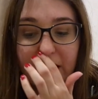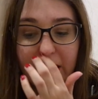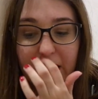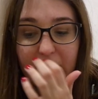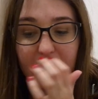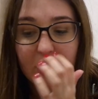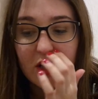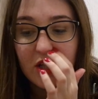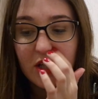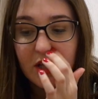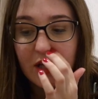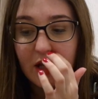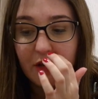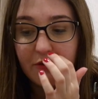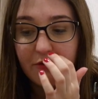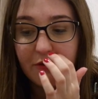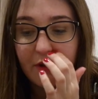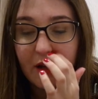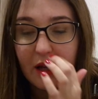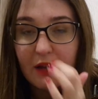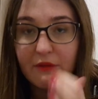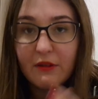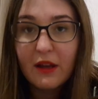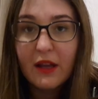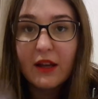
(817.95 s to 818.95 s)
like she got
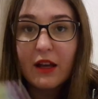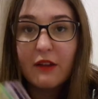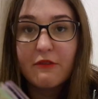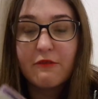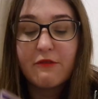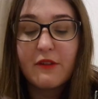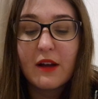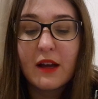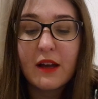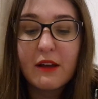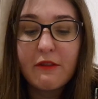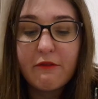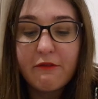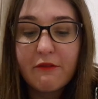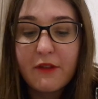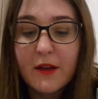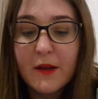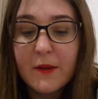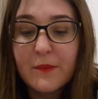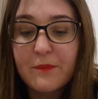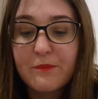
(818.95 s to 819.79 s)
5, I got 5.